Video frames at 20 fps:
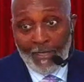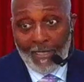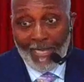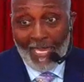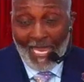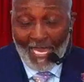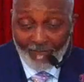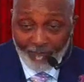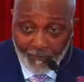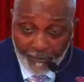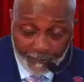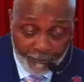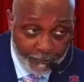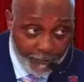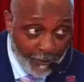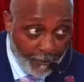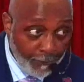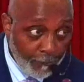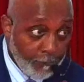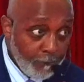After
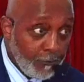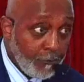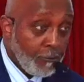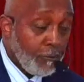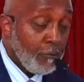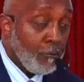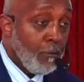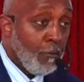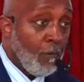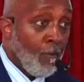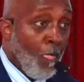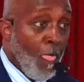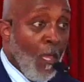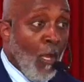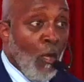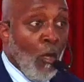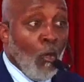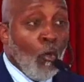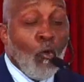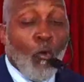church.
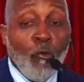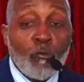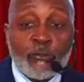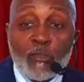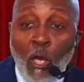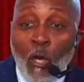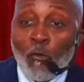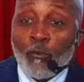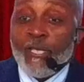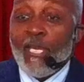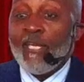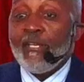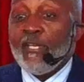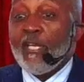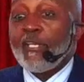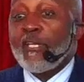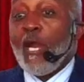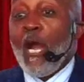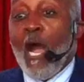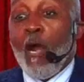Who's going to get in the
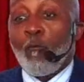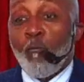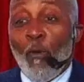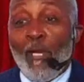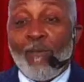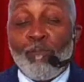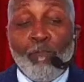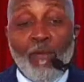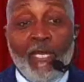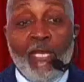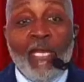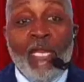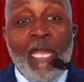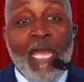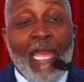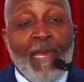car with me